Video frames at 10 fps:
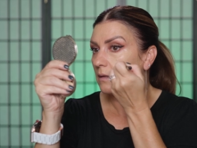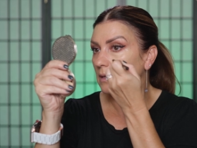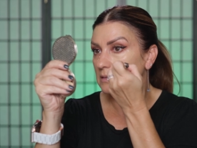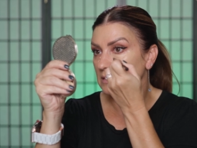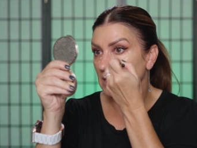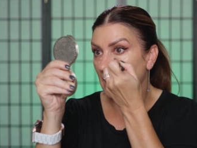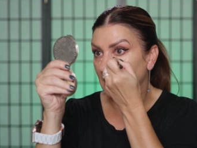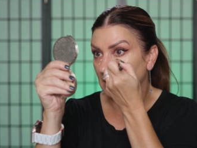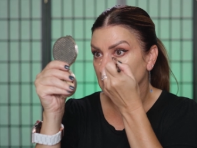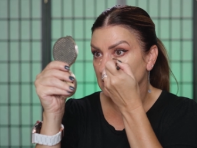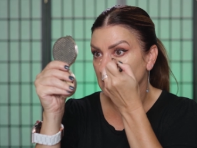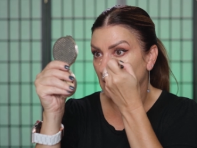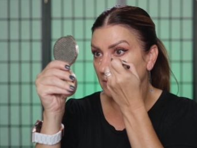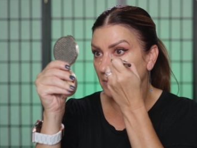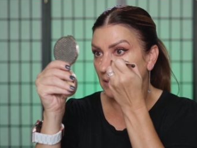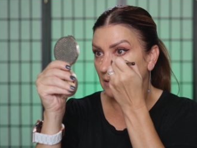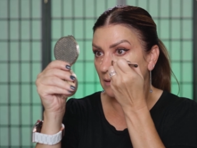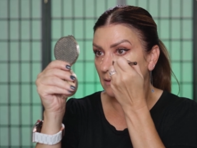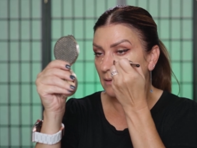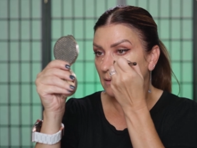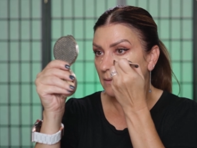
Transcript: is nice. I mean,